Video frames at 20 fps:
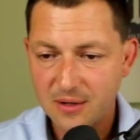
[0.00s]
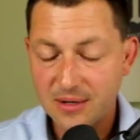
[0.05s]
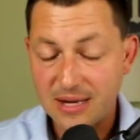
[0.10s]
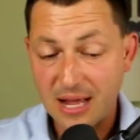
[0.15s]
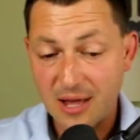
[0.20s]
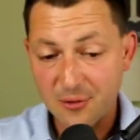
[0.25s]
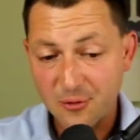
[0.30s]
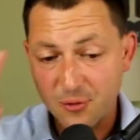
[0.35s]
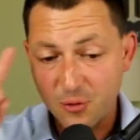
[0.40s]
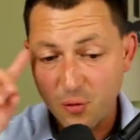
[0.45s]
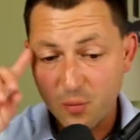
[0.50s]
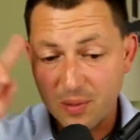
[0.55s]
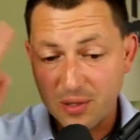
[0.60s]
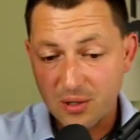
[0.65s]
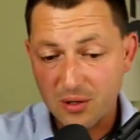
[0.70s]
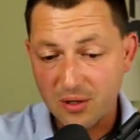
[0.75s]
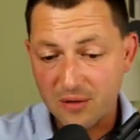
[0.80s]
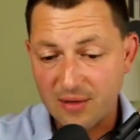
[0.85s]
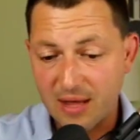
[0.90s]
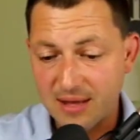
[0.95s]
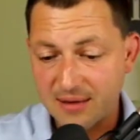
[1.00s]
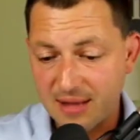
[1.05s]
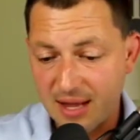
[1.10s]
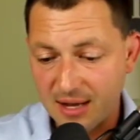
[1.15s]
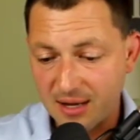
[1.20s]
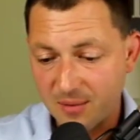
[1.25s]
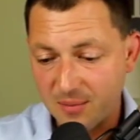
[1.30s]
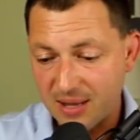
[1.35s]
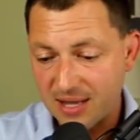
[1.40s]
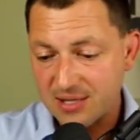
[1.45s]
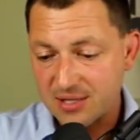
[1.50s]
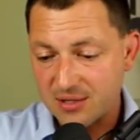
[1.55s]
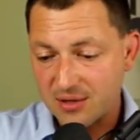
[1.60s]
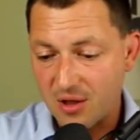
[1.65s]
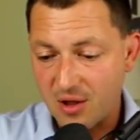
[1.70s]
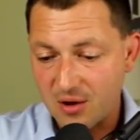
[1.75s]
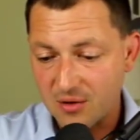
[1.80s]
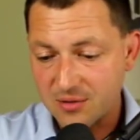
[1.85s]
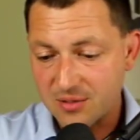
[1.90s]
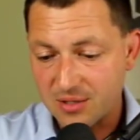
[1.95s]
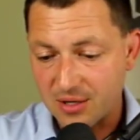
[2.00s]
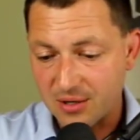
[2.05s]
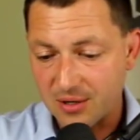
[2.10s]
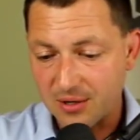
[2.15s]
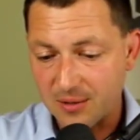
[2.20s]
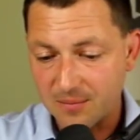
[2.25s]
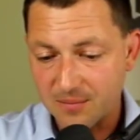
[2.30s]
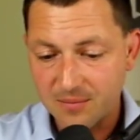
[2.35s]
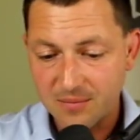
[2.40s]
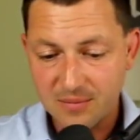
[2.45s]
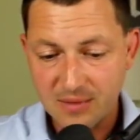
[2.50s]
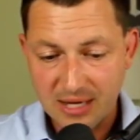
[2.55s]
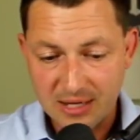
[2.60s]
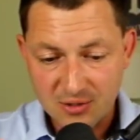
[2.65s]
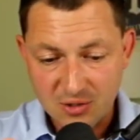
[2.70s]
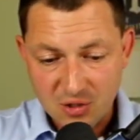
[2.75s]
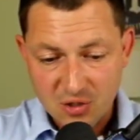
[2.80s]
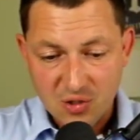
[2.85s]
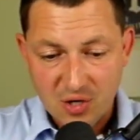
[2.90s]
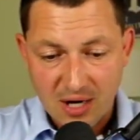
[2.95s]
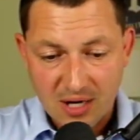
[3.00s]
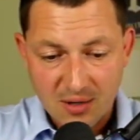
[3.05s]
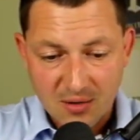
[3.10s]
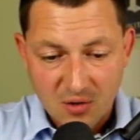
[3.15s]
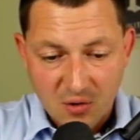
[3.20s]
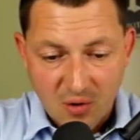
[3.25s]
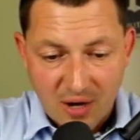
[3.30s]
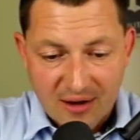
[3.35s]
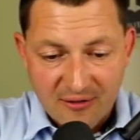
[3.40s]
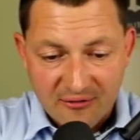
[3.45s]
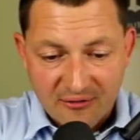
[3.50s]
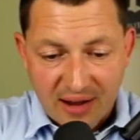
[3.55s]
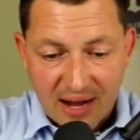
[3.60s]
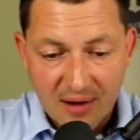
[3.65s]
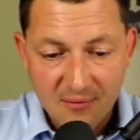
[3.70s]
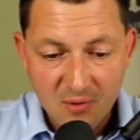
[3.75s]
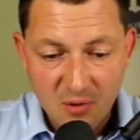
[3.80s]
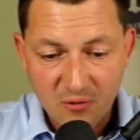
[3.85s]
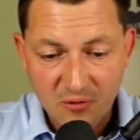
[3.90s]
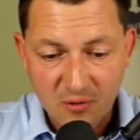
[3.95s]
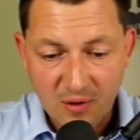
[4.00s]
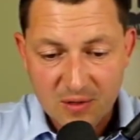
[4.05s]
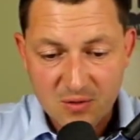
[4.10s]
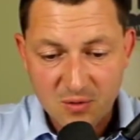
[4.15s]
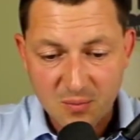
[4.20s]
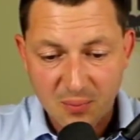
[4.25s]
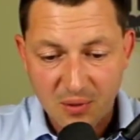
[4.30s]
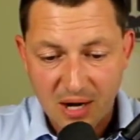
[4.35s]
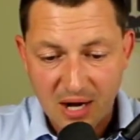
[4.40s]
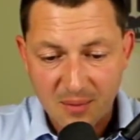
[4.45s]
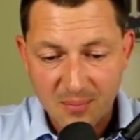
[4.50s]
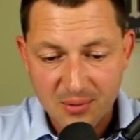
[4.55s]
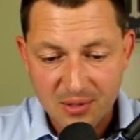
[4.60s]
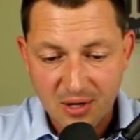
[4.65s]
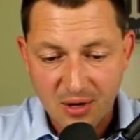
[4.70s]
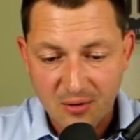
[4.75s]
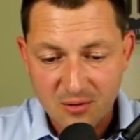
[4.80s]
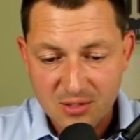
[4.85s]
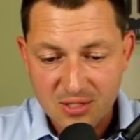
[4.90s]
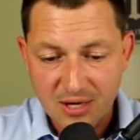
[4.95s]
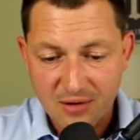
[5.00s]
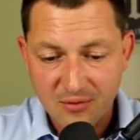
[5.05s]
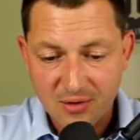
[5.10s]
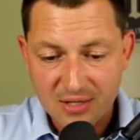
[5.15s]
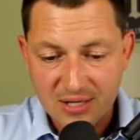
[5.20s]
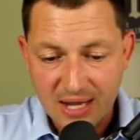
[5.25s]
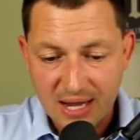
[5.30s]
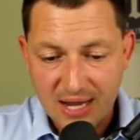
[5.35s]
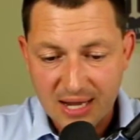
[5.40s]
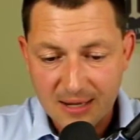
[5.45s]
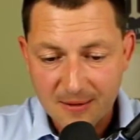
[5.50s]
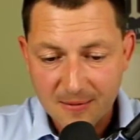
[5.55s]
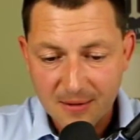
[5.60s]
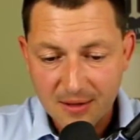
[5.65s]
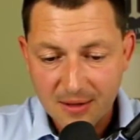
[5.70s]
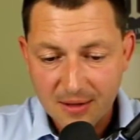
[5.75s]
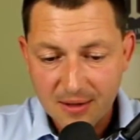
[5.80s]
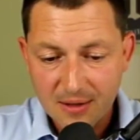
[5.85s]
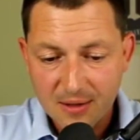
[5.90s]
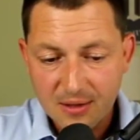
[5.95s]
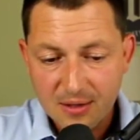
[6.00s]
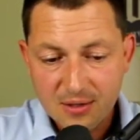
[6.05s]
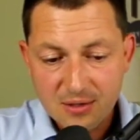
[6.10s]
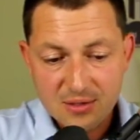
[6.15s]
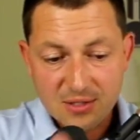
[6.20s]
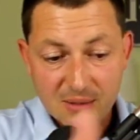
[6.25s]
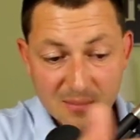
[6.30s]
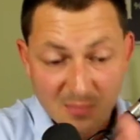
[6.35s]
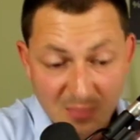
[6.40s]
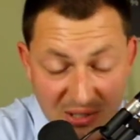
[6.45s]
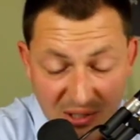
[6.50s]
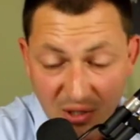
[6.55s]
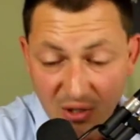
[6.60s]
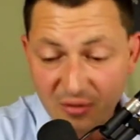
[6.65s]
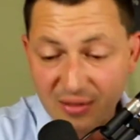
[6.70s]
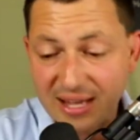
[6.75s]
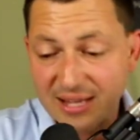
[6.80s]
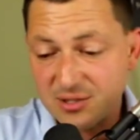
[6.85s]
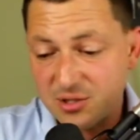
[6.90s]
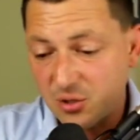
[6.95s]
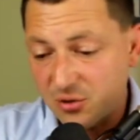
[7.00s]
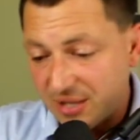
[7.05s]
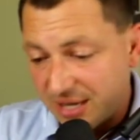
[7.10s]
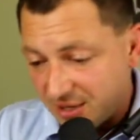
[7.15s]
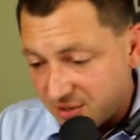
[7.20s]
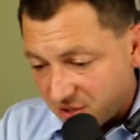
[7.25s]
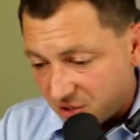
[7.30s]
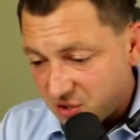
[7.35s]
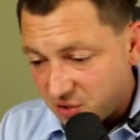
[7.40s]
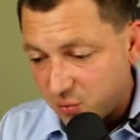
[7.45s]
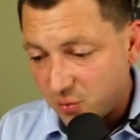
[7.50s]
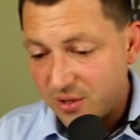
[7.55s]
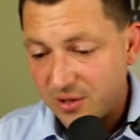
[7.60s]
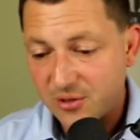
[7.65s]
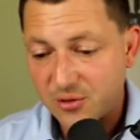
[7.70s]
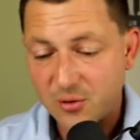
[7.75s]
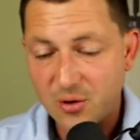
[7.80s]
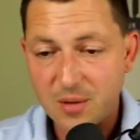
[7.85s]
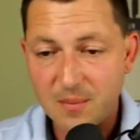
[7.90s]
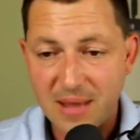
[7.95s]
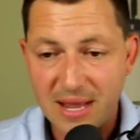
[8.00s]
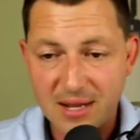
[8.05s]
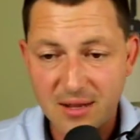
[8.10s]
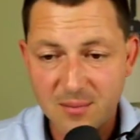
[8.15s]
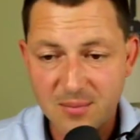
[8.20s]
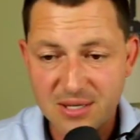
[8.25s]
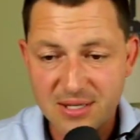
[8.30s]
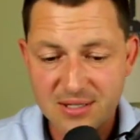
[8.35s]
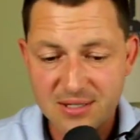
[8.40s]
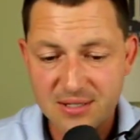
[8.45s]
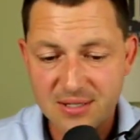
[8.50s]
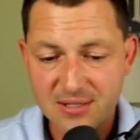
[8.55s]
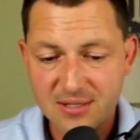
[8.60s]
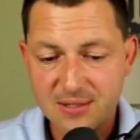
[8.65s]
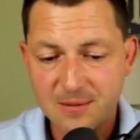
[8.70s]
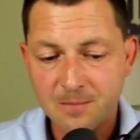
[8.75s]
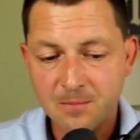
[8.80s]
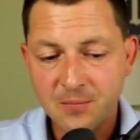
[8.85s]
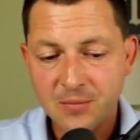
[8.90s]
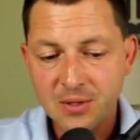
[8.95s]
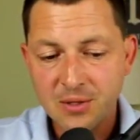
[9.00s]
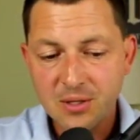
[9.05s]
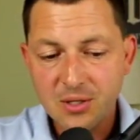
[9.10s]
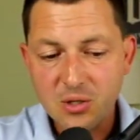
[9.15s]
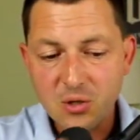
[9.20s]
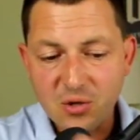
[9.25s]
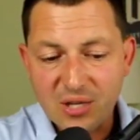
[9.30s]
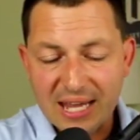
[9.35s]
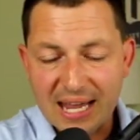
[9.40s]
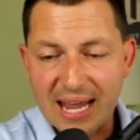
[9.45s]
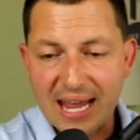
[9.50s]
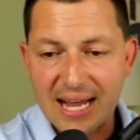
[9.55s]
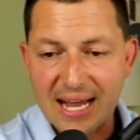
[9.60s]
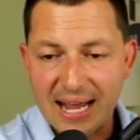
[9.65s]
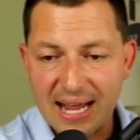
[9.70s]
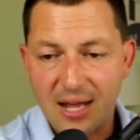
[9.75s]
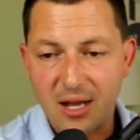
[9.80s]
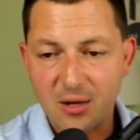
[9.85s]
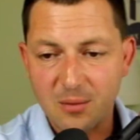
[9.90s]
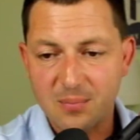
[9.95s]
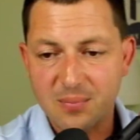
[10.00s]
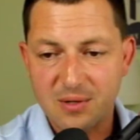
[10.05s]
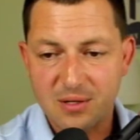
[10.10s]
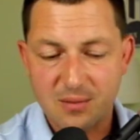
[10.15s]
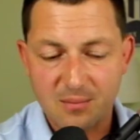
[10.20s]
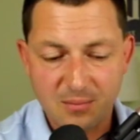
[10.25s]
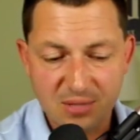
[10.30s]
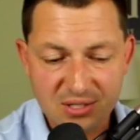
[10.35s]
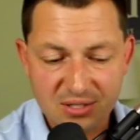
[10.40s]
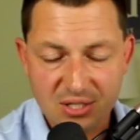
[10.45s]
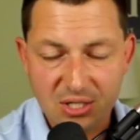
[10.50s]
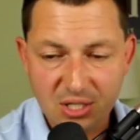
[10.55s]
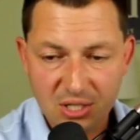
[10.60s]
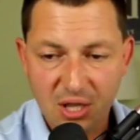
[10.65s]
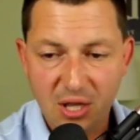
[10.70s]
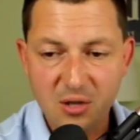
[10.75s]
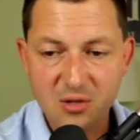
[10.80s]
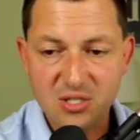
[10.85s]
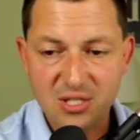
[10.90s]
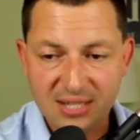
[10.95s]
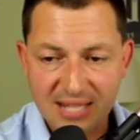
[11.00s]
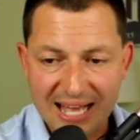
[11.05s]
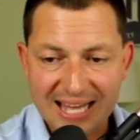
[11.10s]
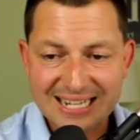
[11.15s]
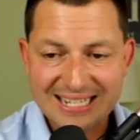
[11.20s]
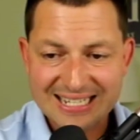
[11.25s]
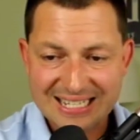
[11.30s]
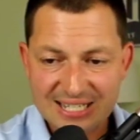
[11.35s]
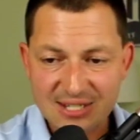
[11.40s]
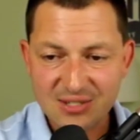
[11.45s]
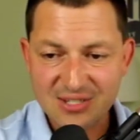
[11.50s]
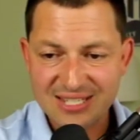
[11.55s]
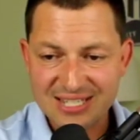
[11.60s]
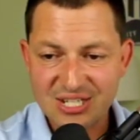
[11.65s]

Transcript: Now, through building that database long term and just trying to create five new friends or property owners every day, to build that 2023 mega business, you can't help but to close a lot of deals